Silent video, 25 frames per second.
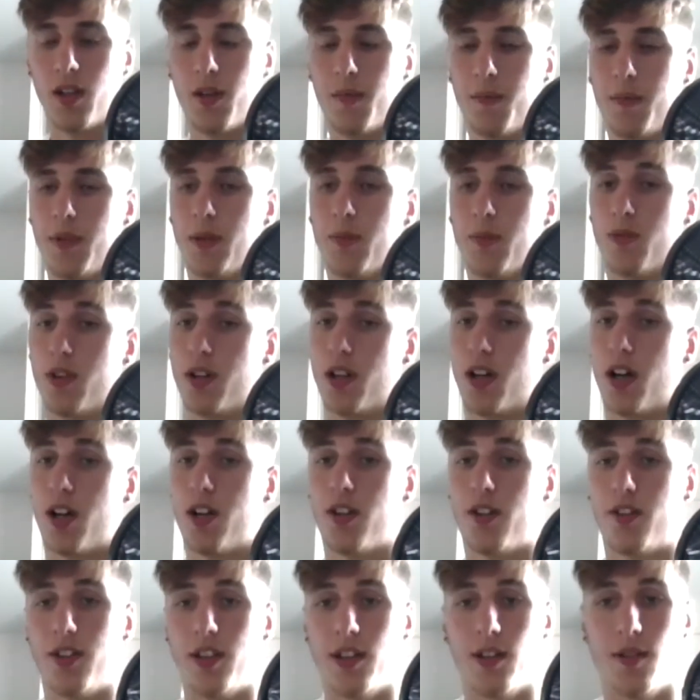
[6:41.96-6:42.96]
people in other
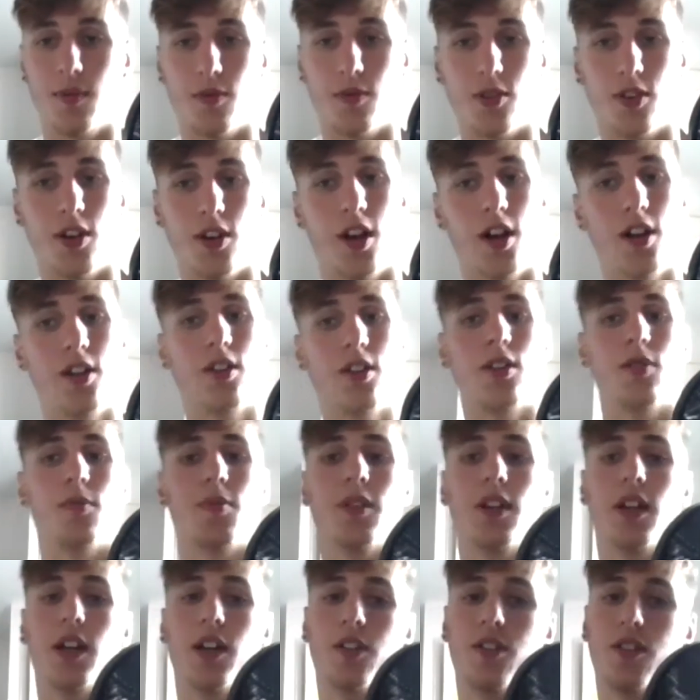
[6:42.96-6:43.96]
teams and other
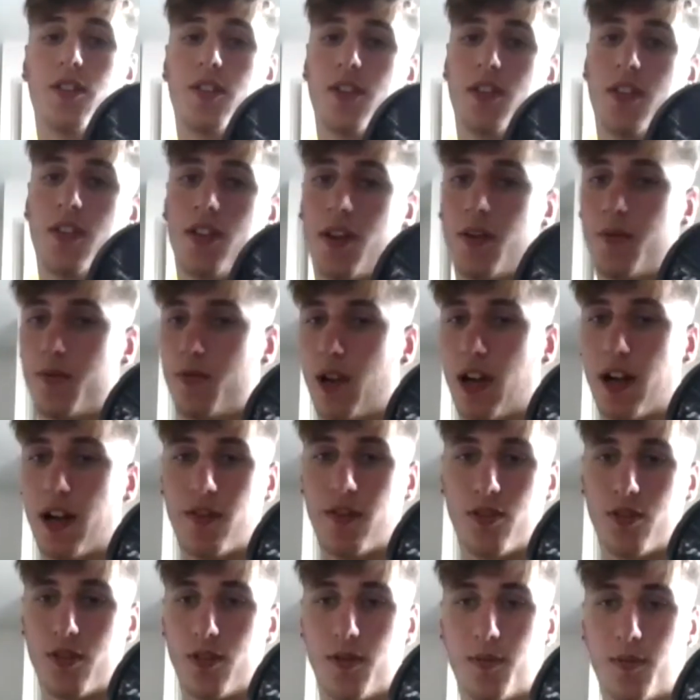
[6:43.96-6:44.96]
players
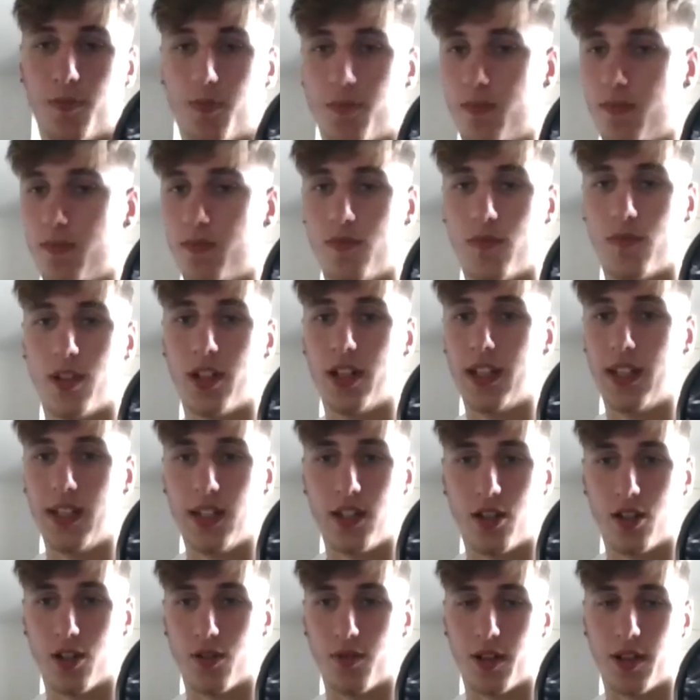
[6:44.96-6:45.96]
around the league
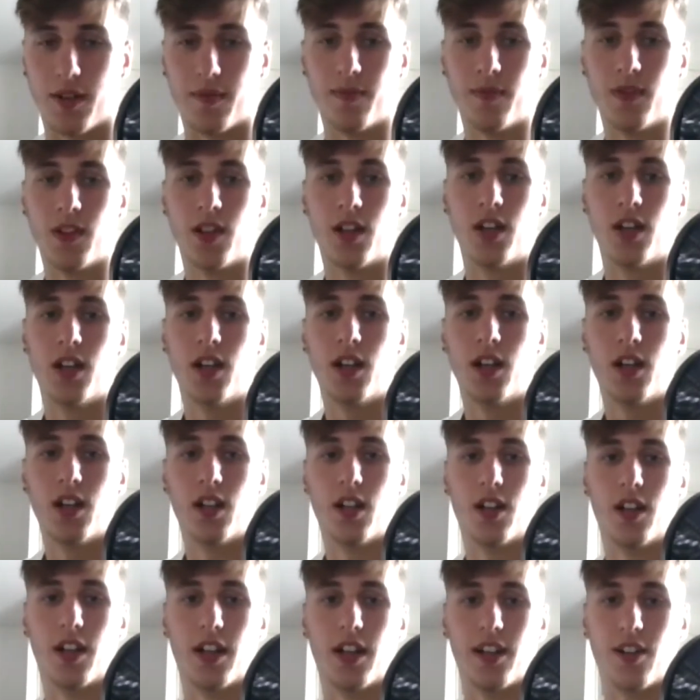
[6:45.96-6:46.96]
you're in.
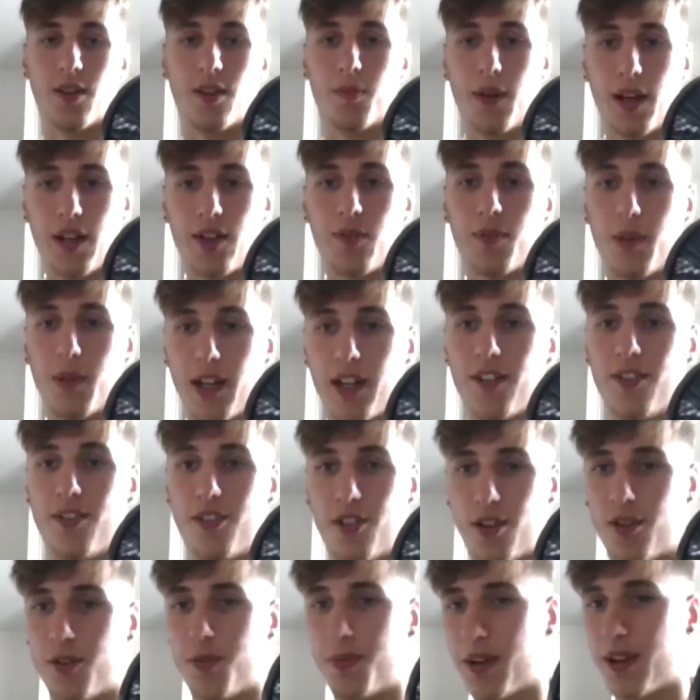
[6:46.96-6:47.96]
Like, the best players
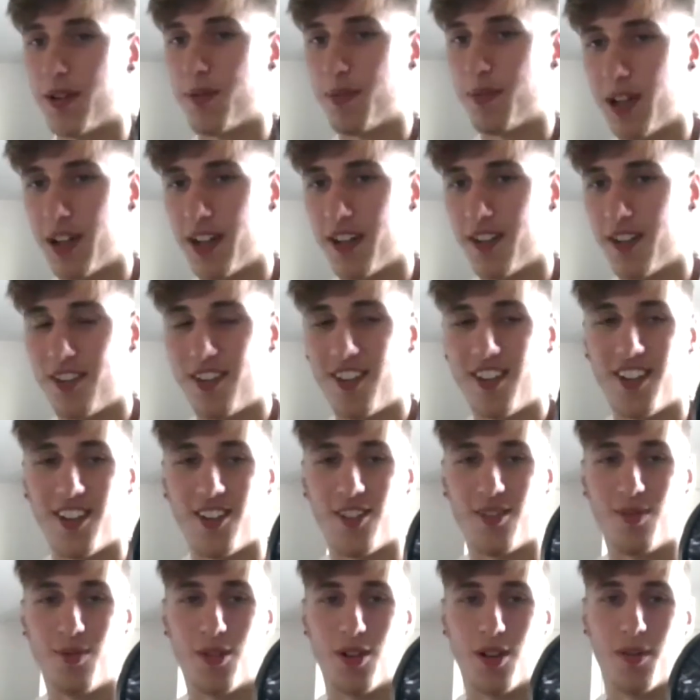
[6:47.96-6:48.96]
know the best players
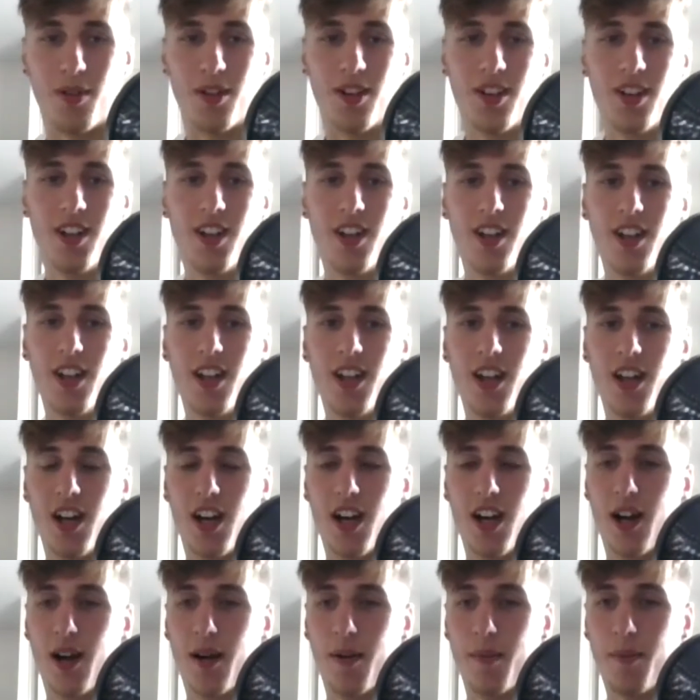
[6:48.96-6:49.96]
is what
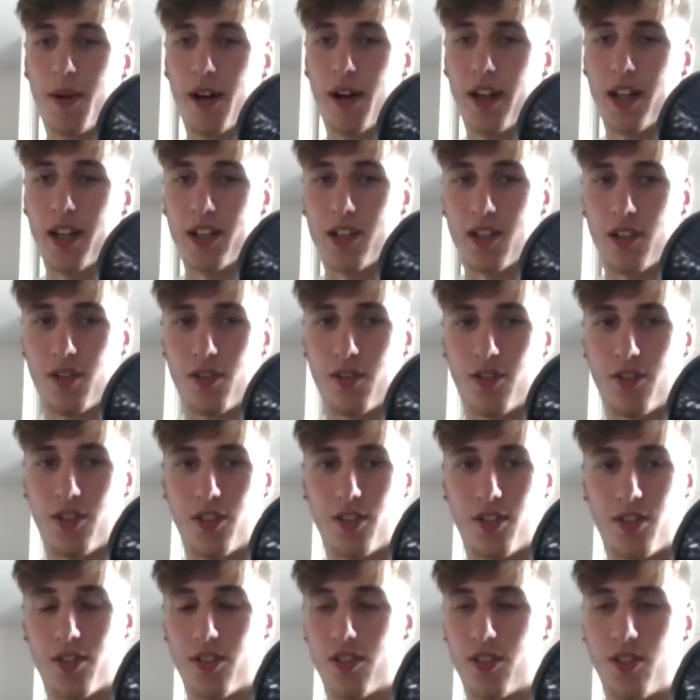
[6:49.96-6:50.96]
my head coach
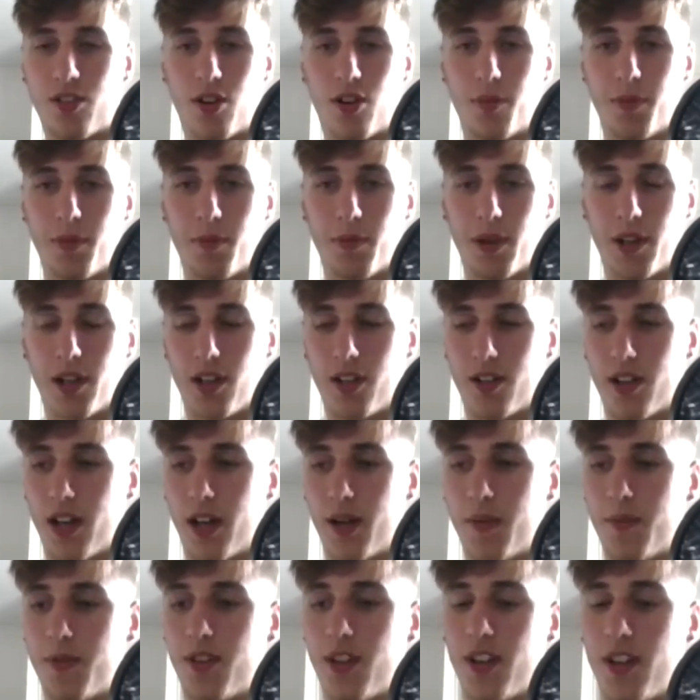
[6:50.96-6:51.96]
has told me many
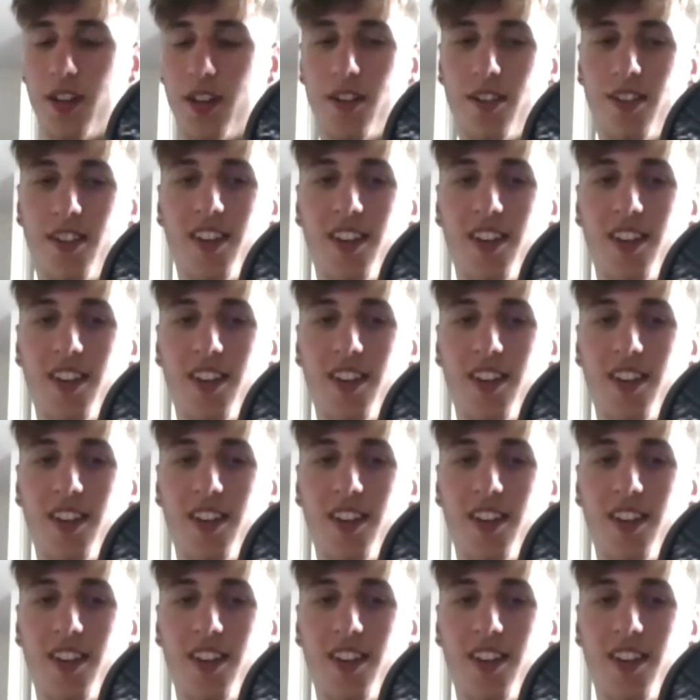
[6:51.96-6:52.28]
times. And